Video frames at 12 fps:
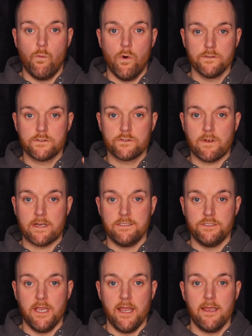one
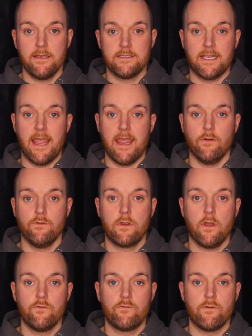strategy to get it under
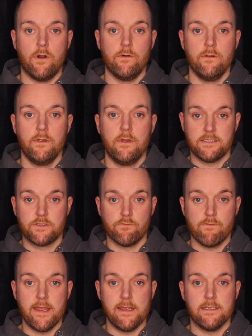control is to
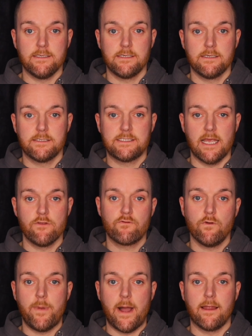raise
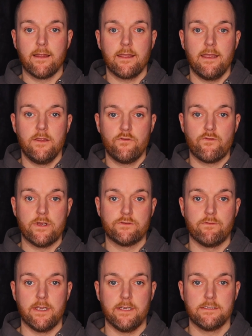central bank interest
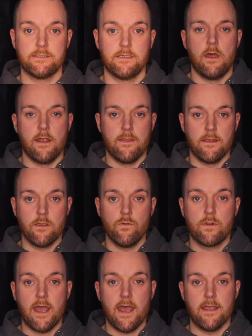rates. And in the
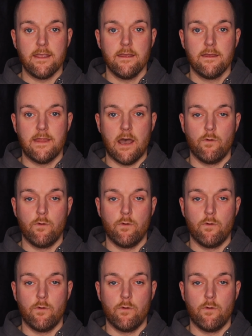UK, that